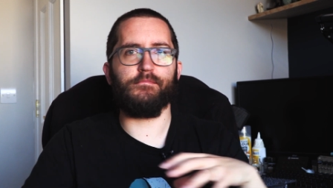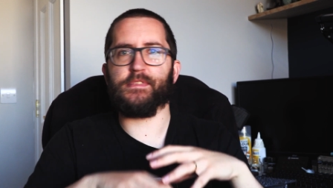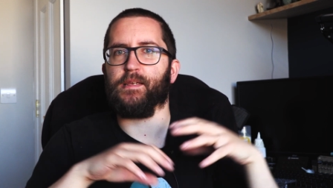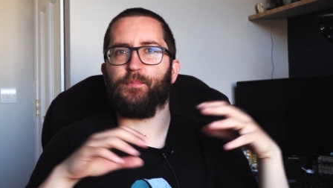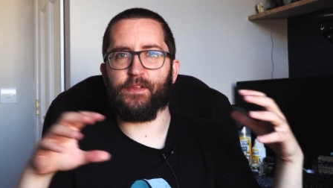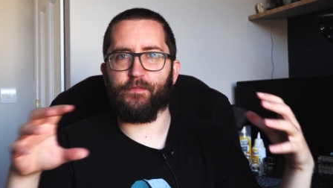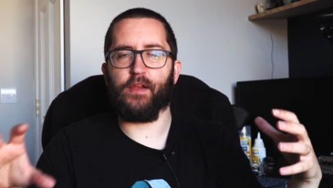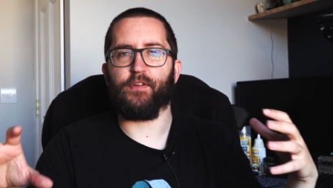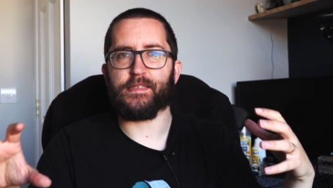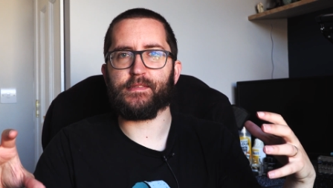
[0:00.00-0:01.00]
something
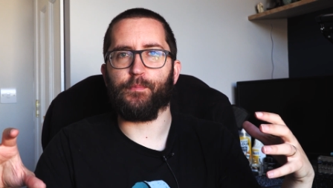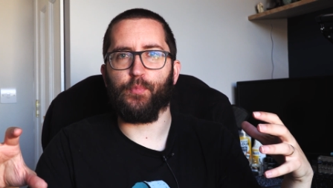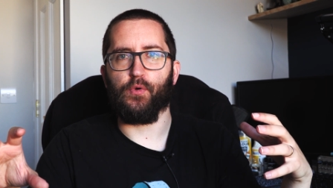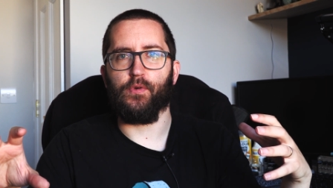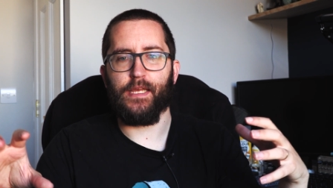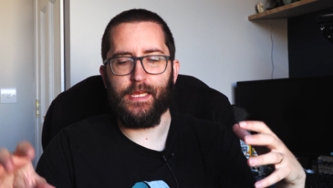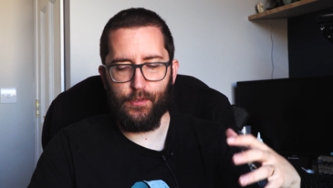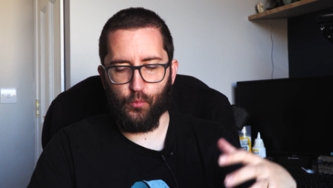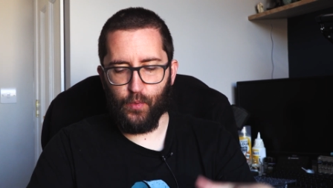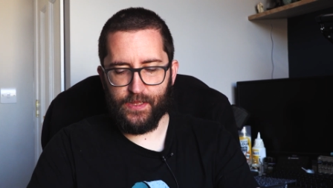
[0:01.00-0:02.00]
very, very simple.
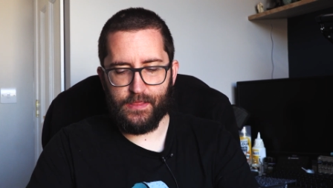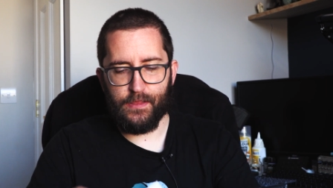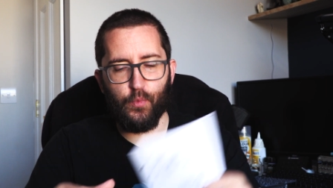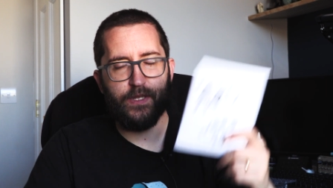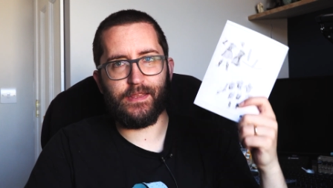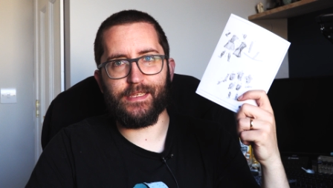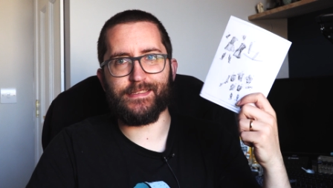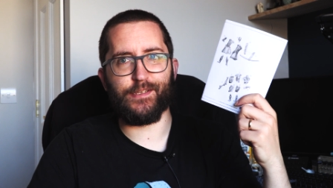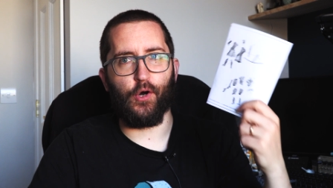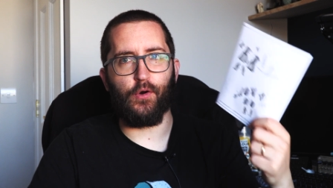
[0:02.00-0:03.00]
With
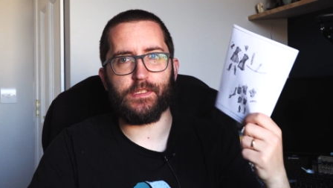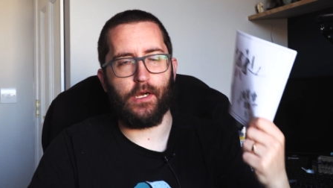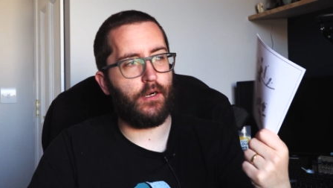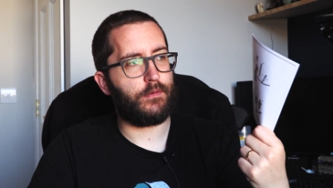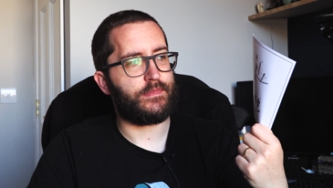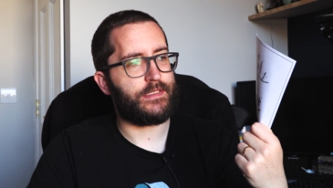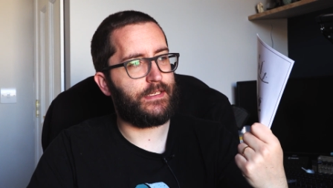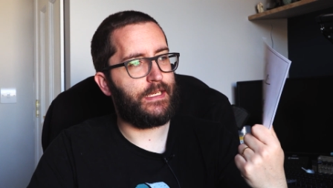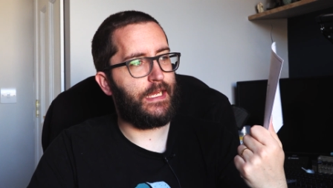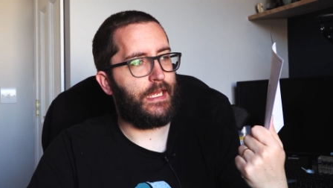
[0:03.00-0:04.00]
Call to
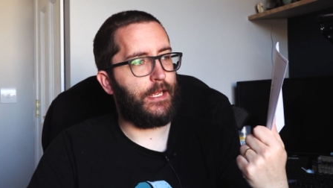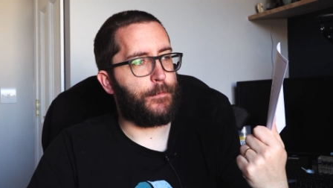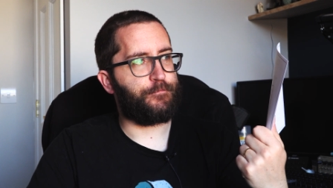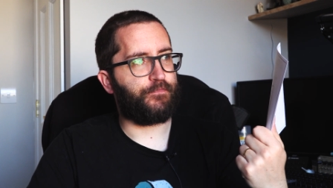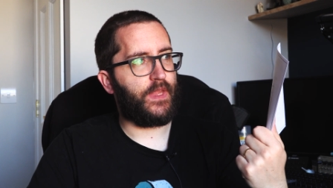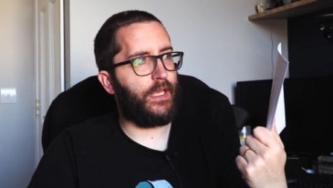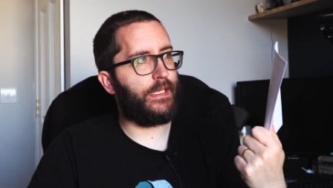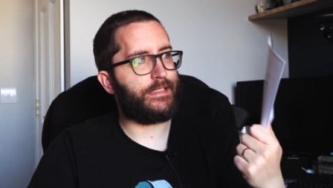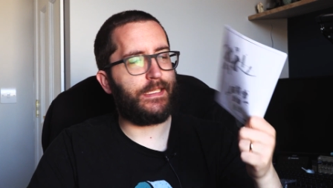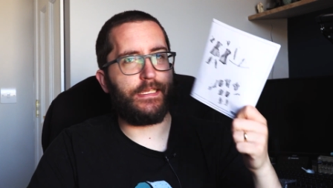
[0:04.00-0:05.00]
Arms,
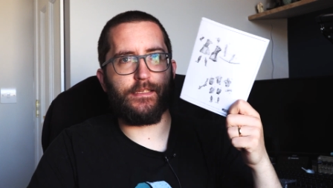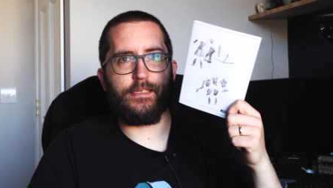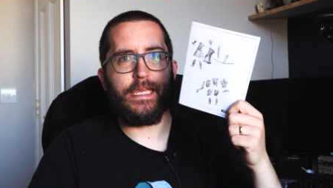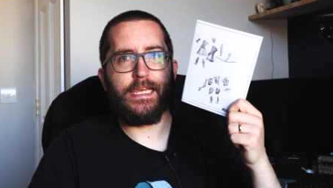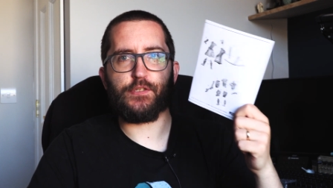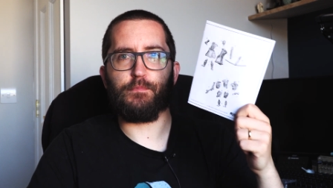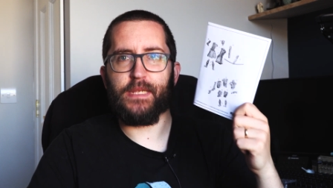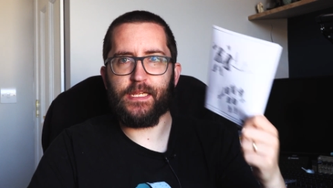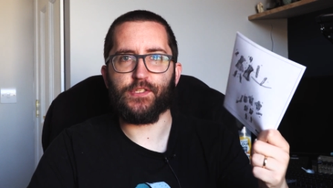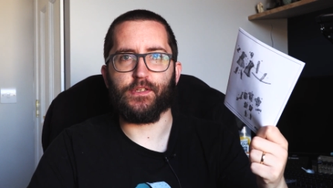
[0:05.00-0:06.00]
it's like each
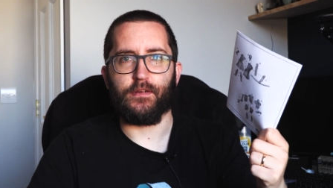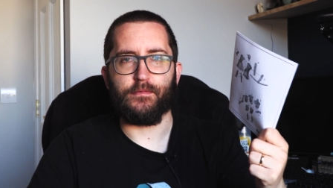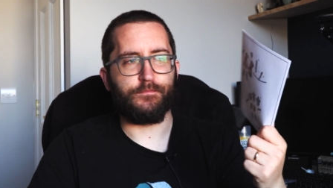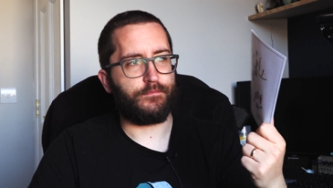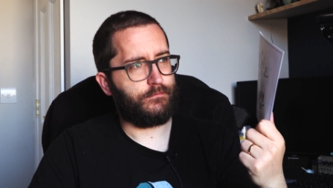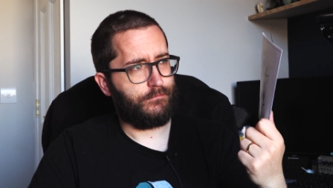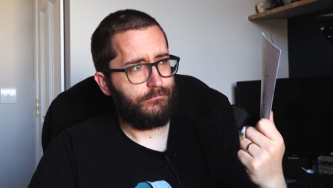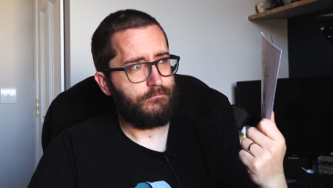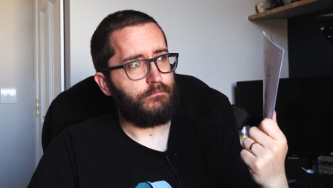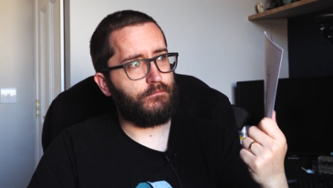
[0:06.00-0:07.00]
miniature
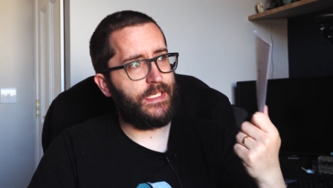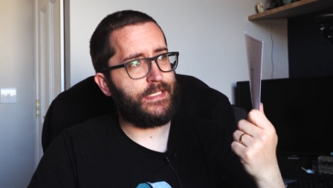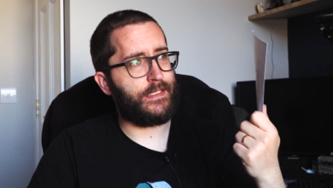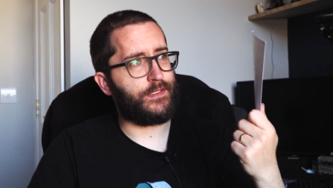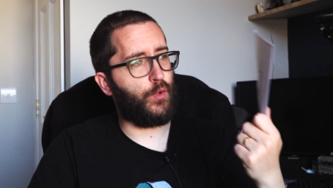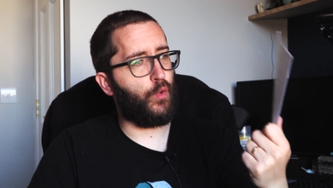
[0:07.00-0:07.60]
is its